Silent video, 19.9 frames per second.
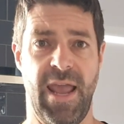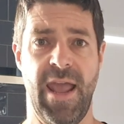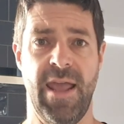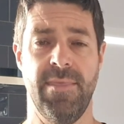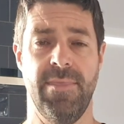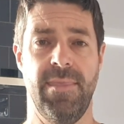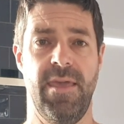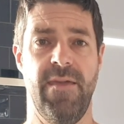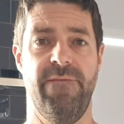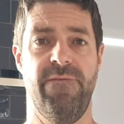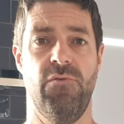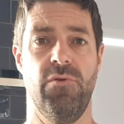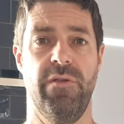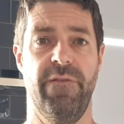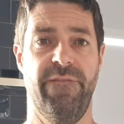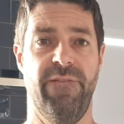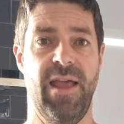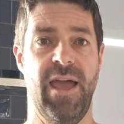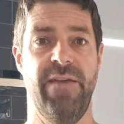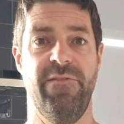and therefore the
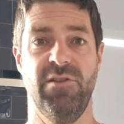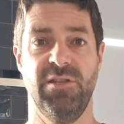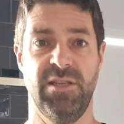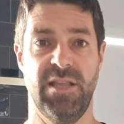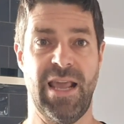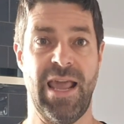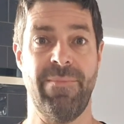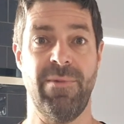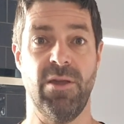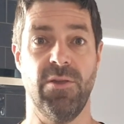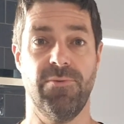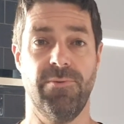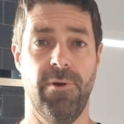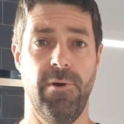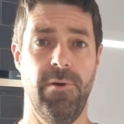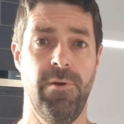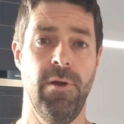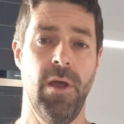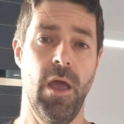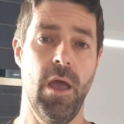flavours are coming
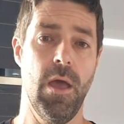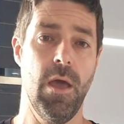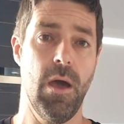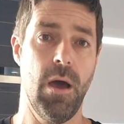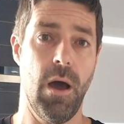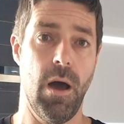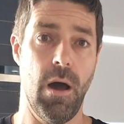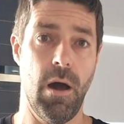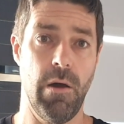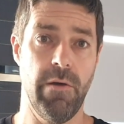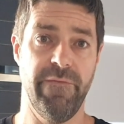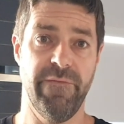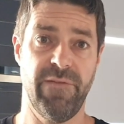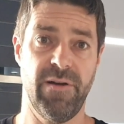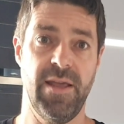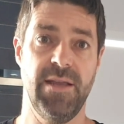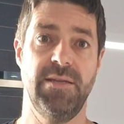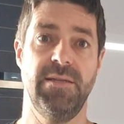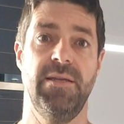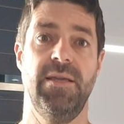through,
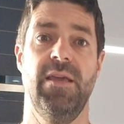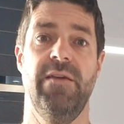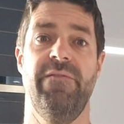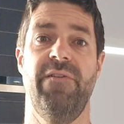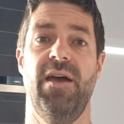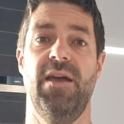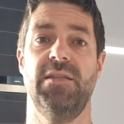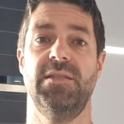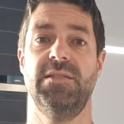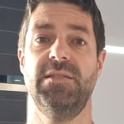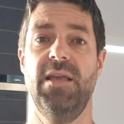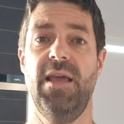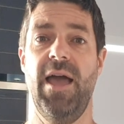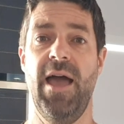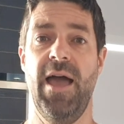hopefully to give us